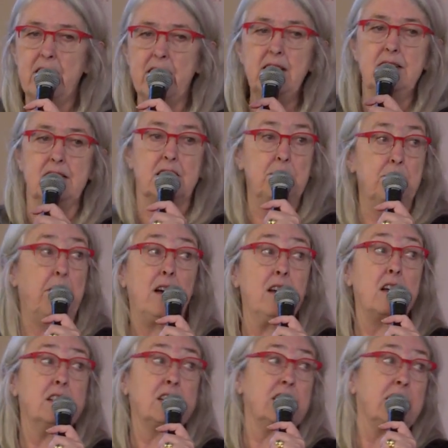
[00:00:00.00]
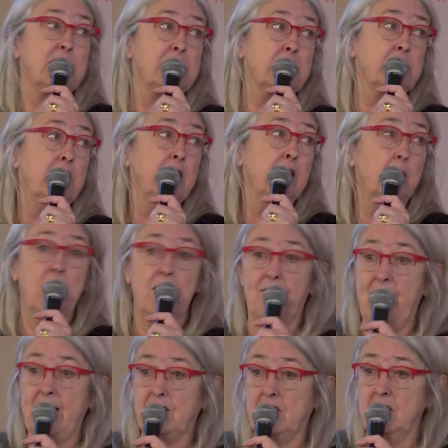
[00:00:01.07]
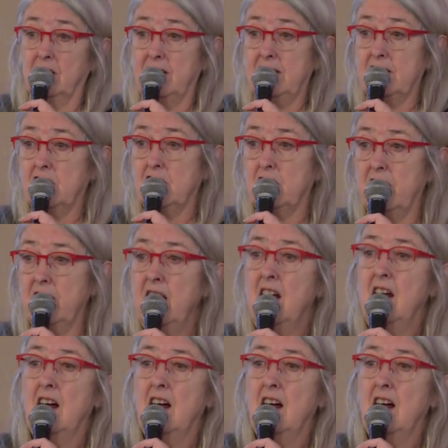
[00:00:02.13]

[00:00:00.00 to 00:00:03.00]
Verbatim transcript: in symbiosis with fictional history.